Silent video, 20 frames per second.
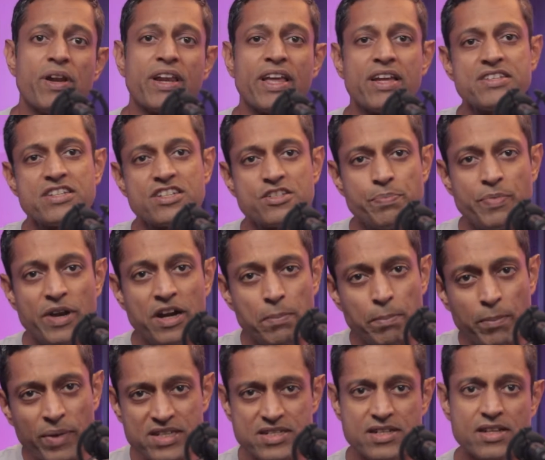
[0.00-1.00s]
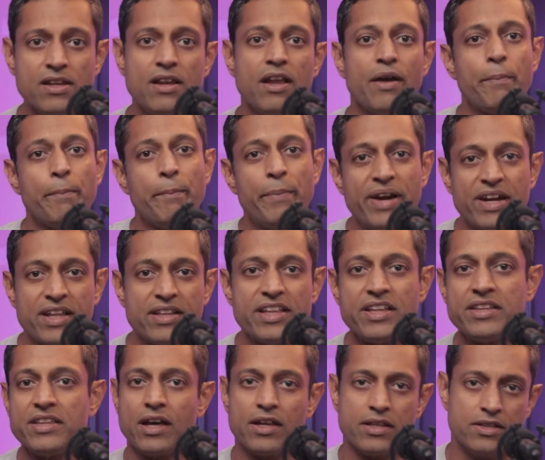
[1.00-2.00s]
can just build muscle better
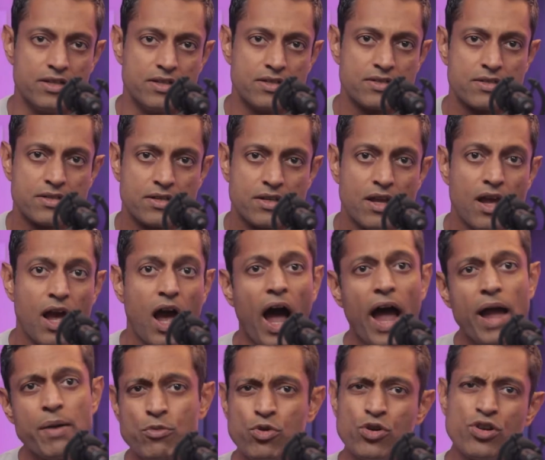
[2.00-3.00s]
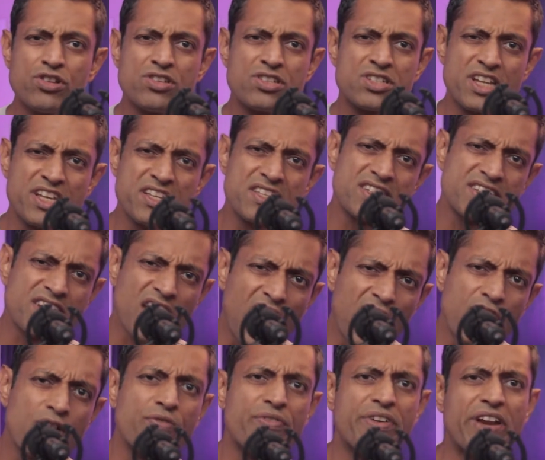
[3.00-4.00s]
than others. I am going to stay shy
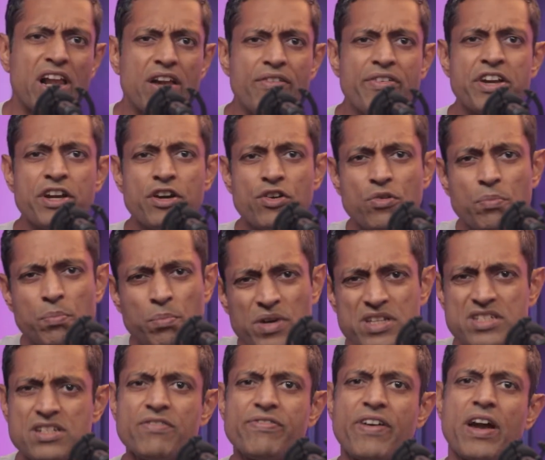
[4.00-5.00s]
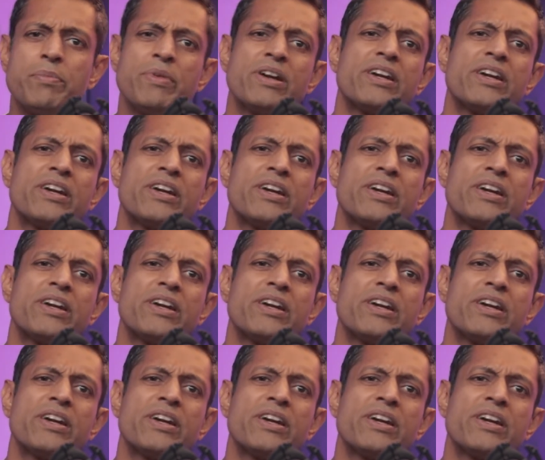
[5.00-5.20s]
of delving into muscle fiber